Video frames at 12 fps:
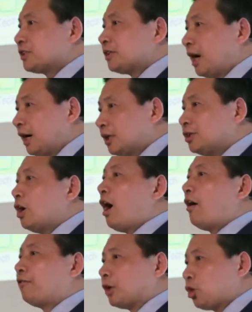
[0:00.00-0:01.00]
started to
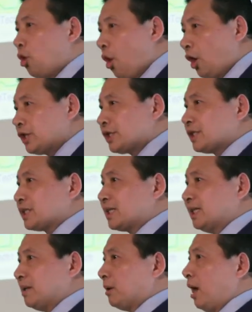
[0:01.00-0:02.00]
offer courses
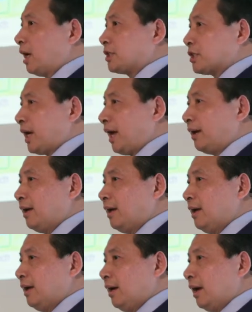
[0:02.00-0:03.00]
in the blockchain.
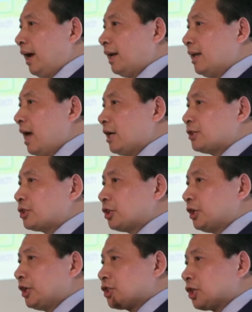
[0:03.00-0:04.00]
And last
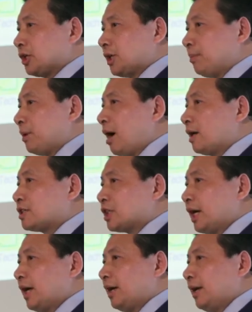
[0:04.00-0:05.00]
year, the
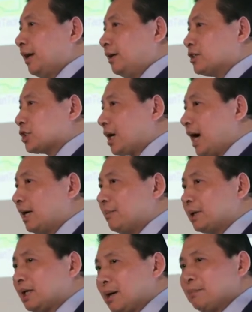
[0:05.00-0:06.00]
blockchain in China
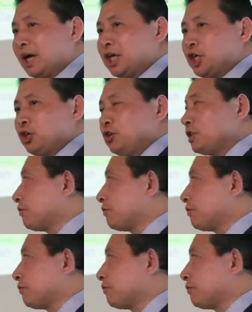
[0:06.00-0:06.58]
became a huge